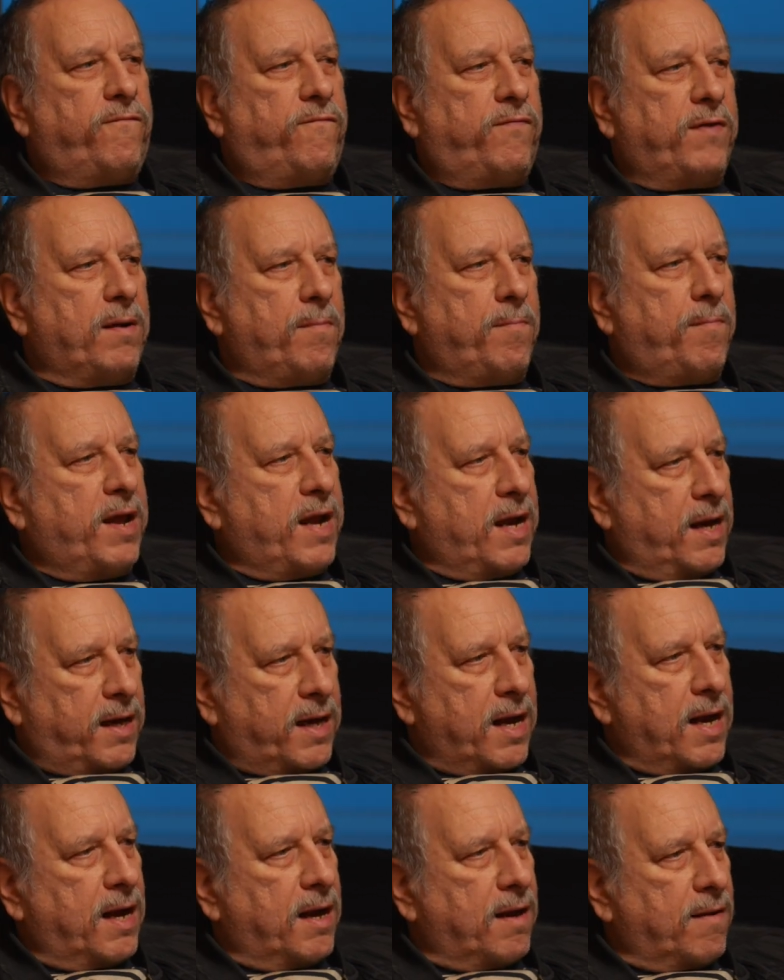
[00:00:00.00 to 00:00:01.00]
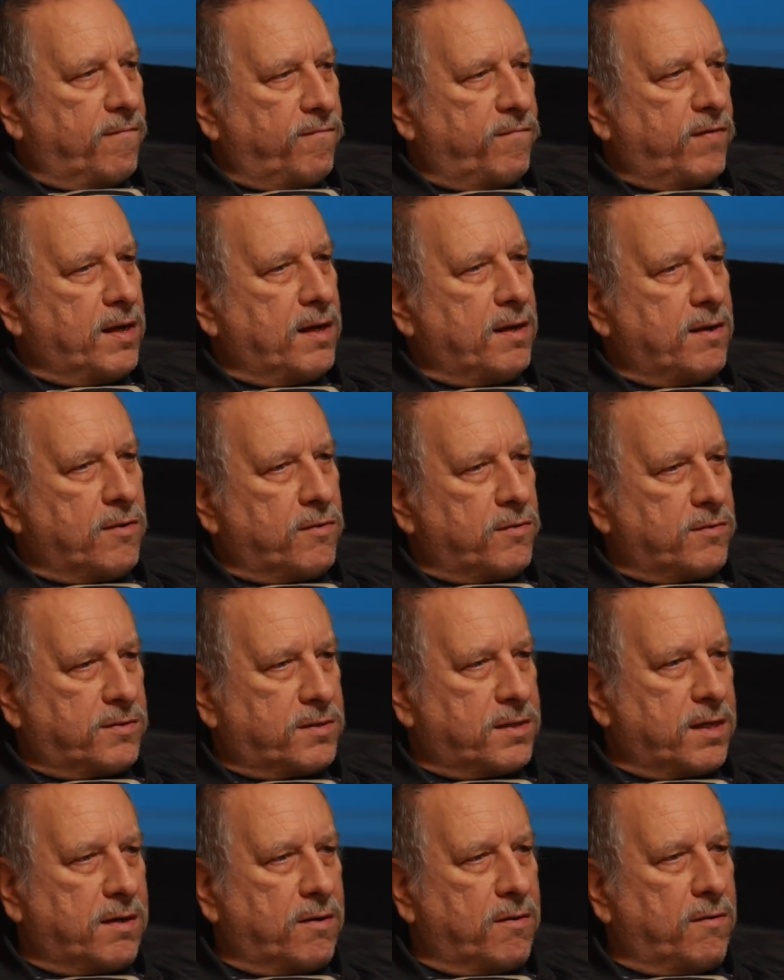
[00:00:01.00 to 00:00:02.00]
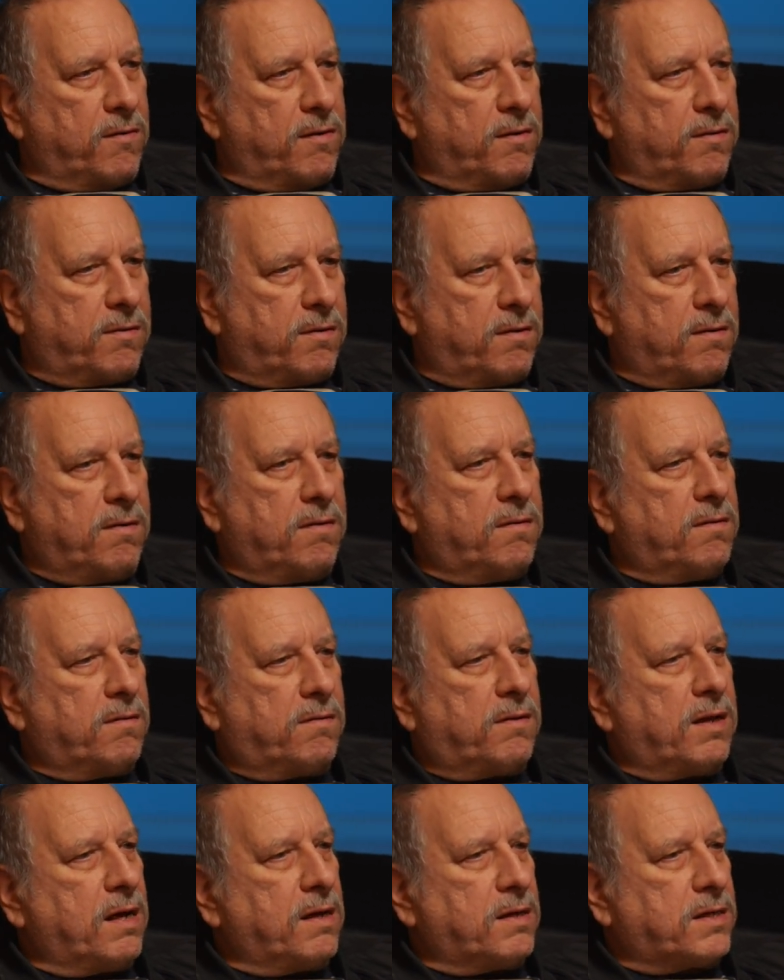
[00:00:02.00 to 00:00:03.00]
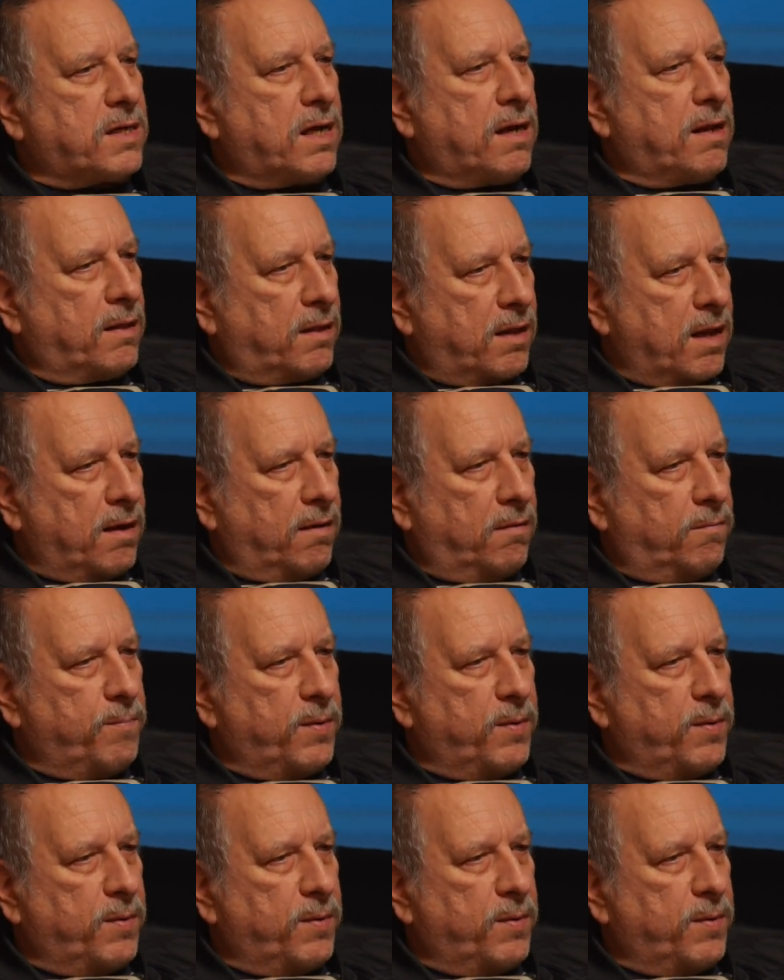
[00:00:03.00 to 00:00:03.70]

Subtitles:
filmmaking and videos and all things like that,